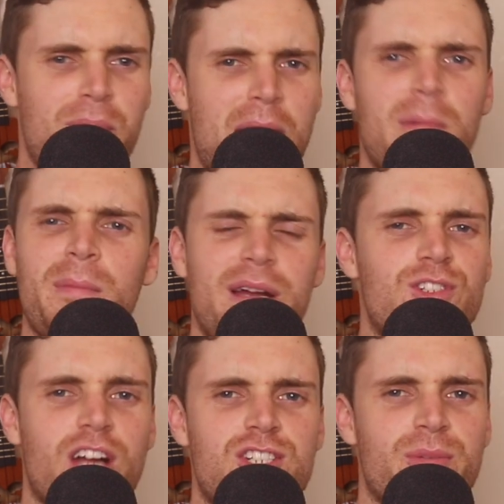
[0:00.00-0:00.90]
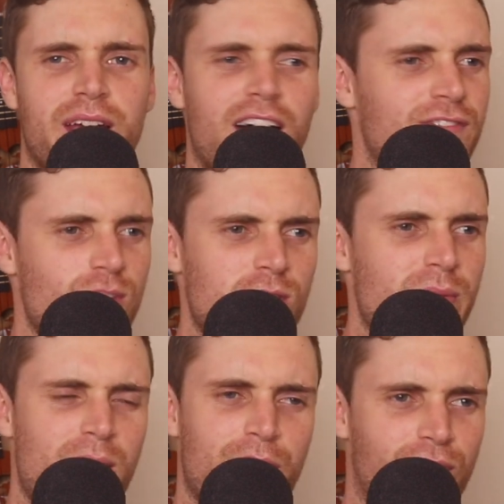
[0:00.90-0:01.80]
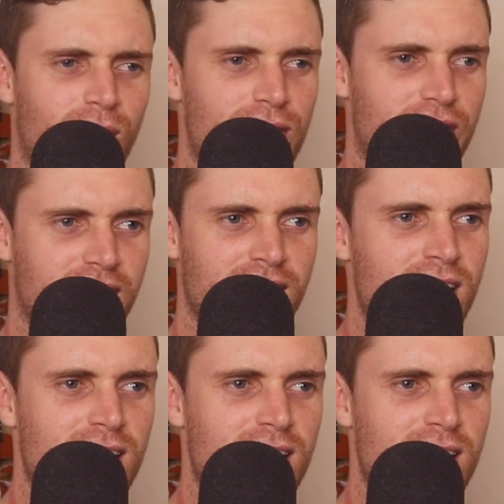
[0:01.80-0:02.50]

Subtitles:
people have been judging me. I've talked about it before, I think.